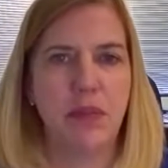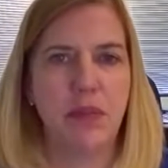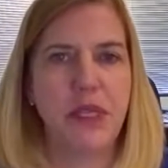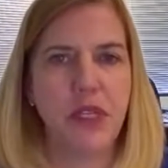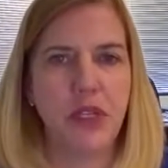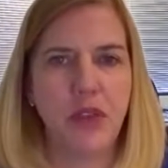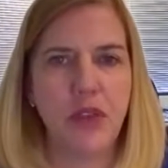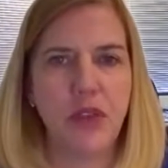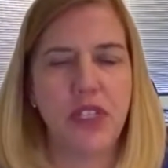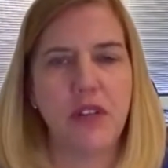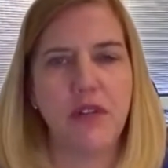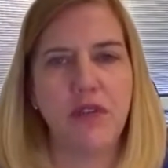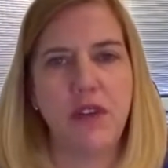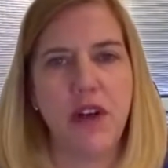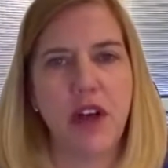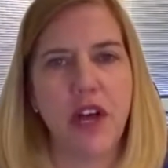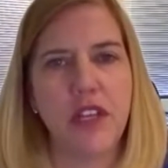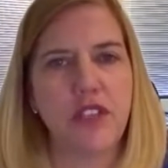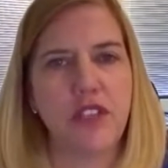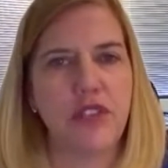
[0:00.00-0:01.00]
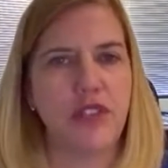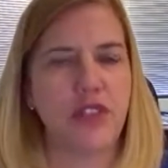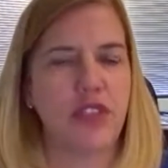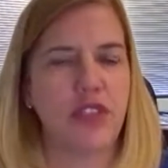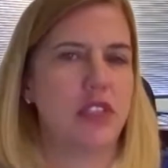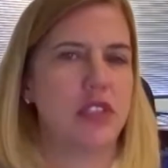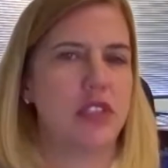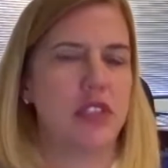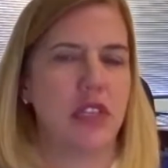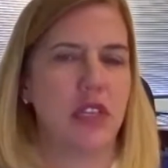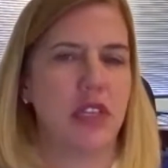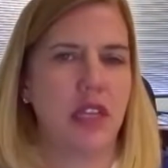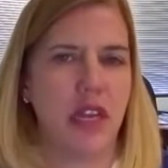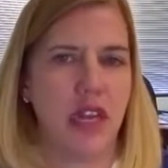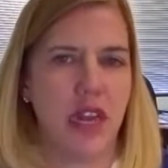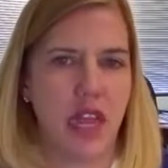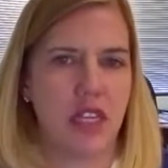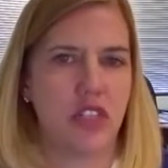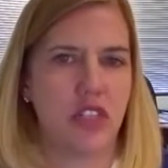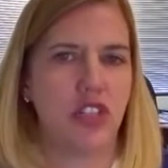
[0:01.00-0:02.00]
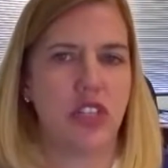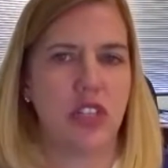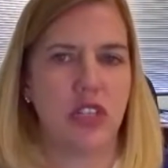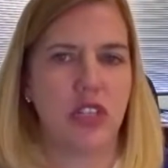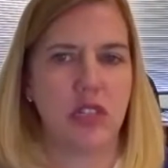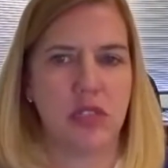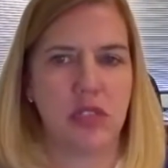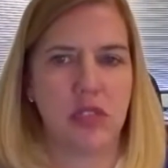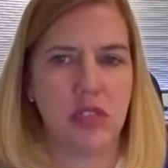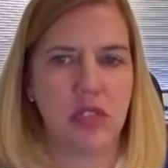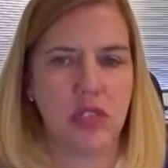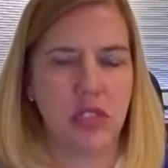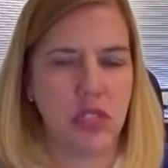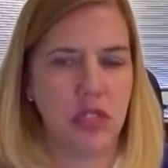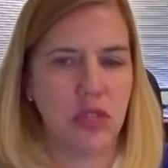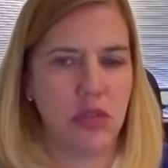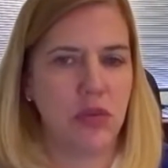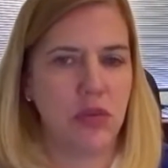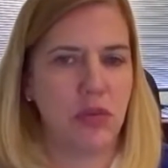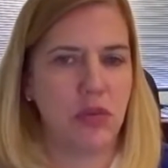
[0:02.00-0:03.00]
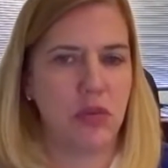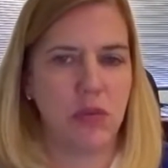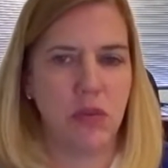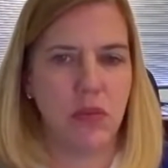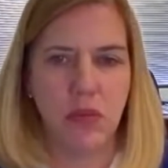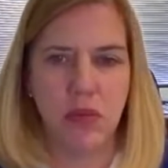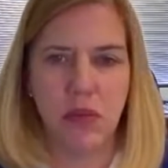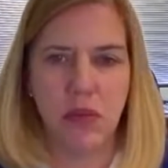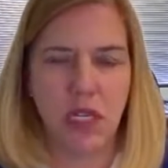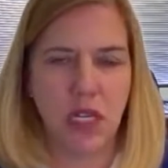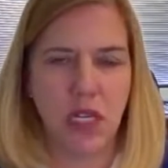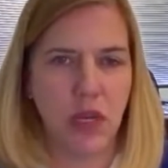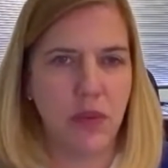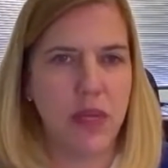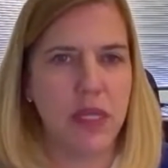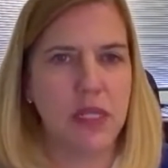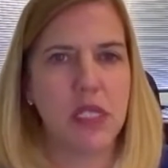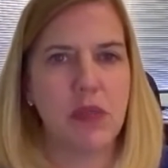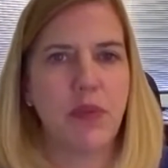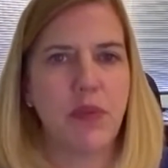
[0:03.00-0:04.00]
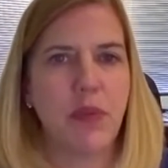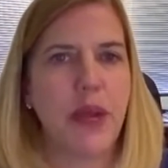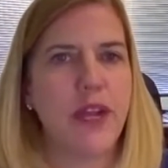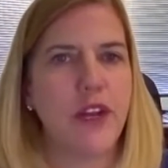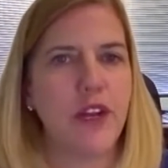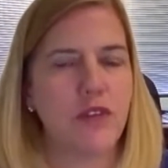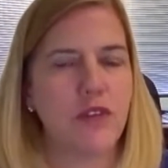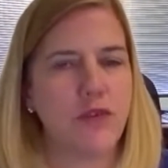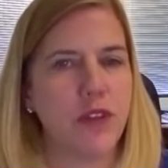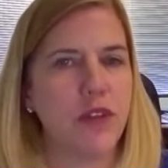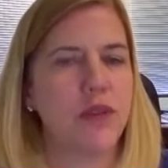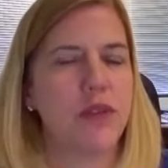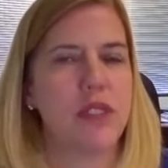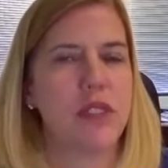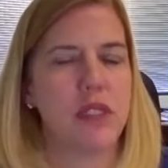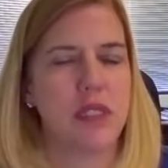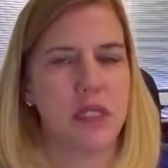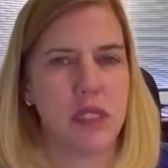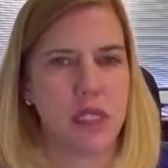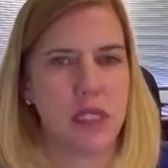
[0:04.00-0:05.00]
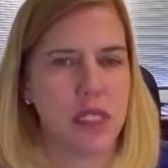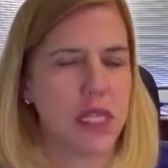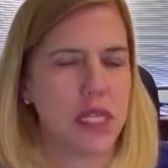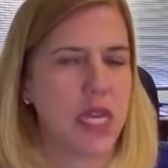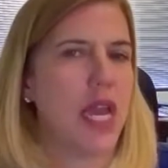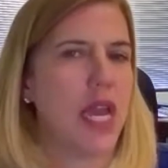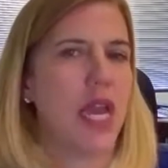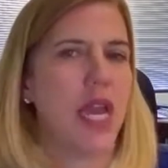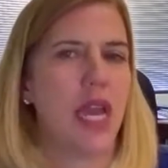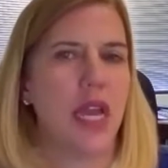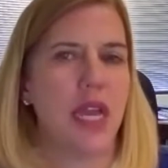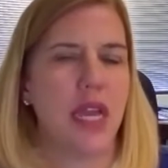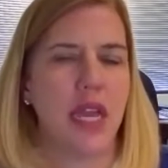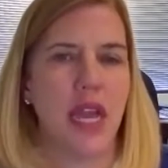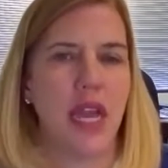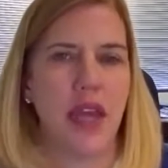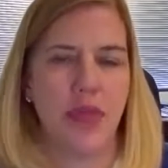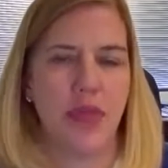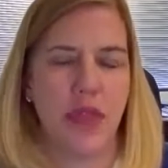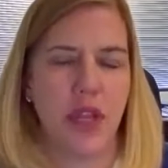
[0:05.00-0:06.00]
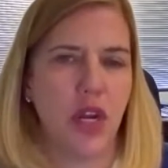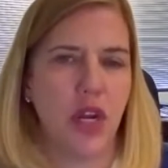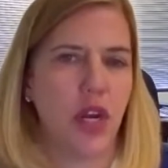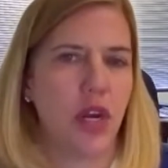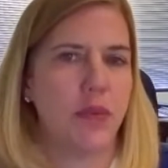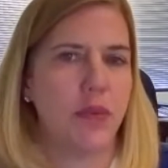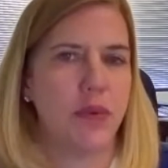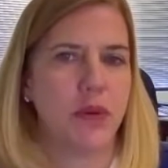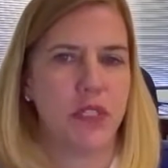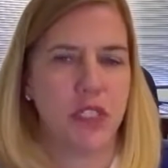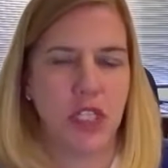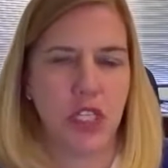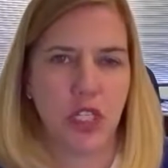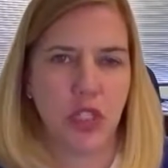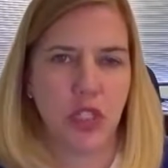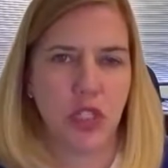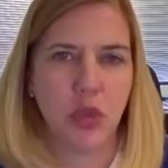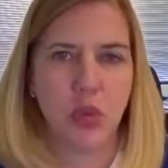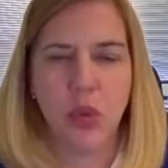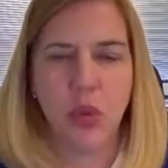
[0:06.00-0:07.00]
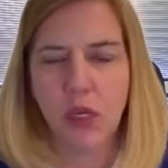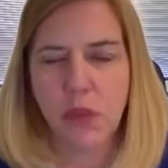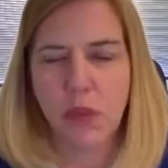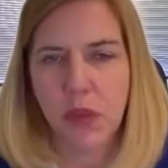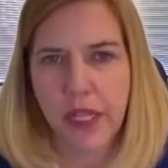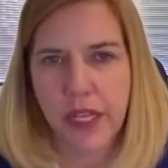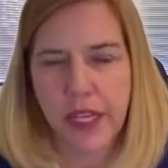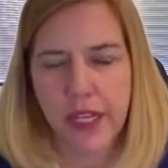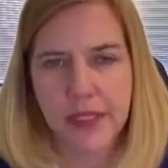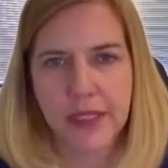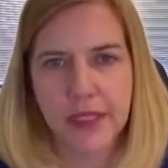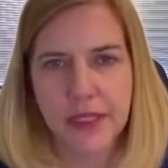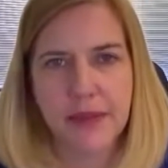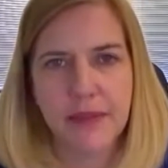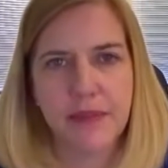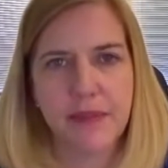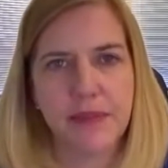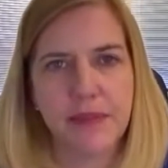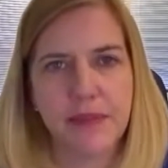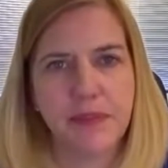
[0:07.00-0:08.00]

build and foster these connections to, inspire folks to stay at their particular workplace?